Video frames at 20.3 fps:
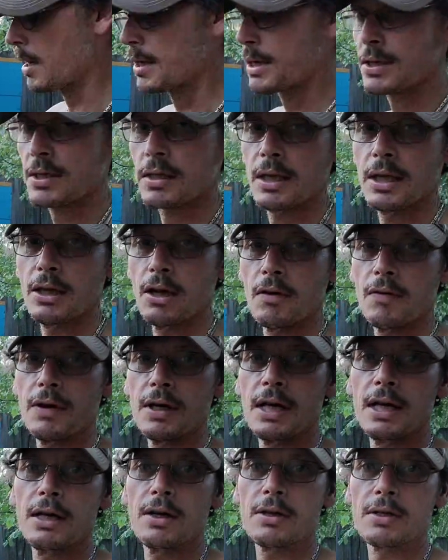this lid over
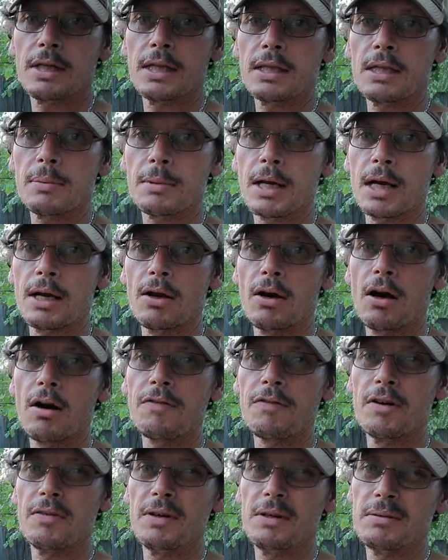here, get them kind of off
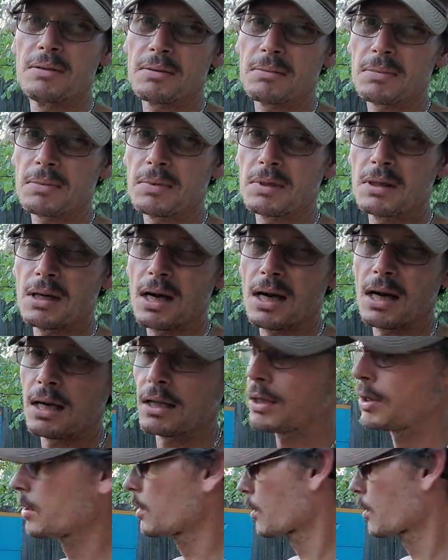of it. A little